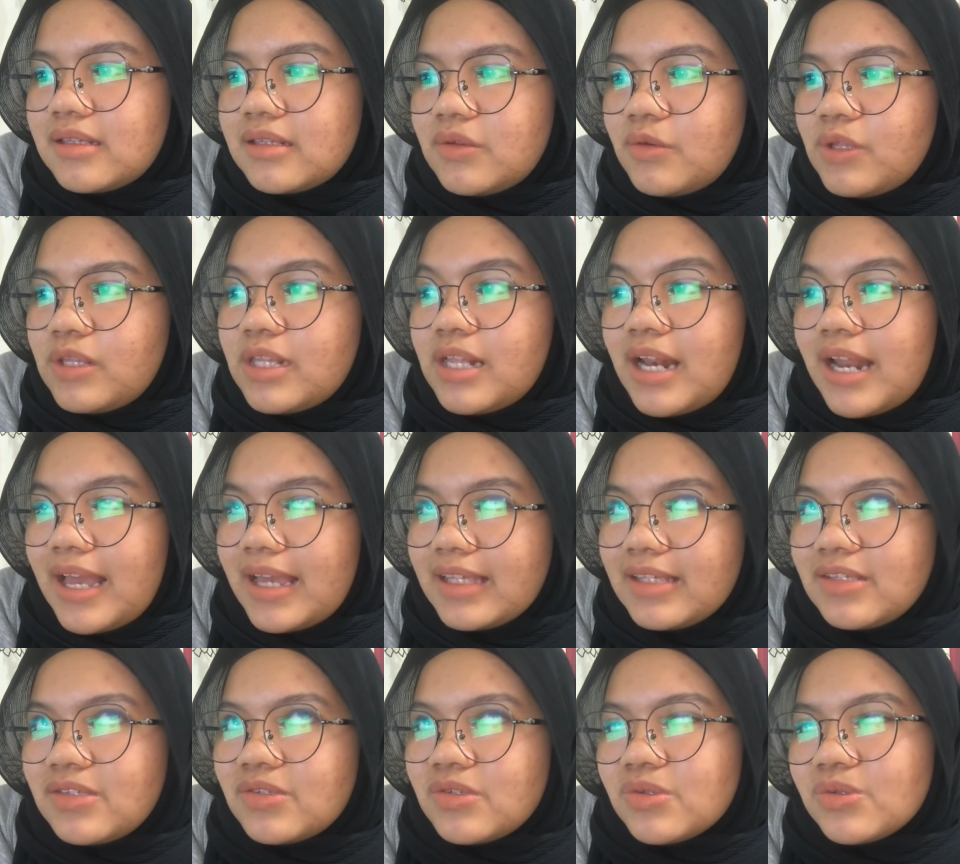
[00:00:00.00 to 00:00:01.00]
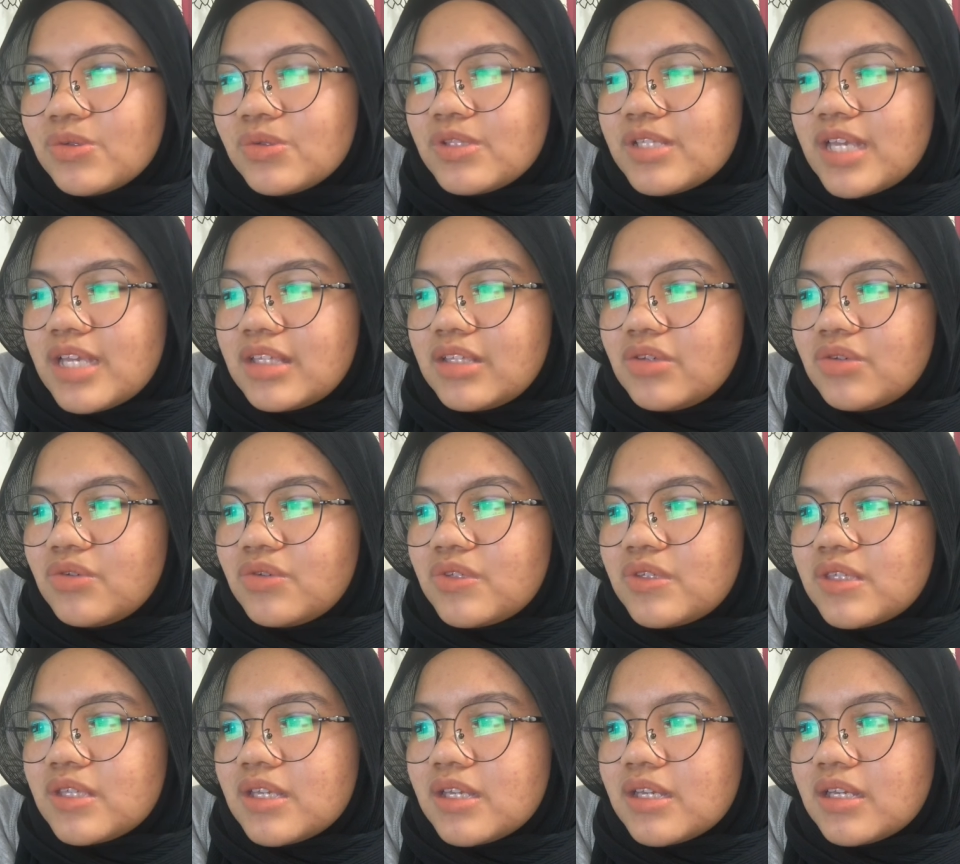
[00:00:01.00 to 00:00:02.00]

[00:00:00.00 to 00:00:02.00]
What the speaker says: to that used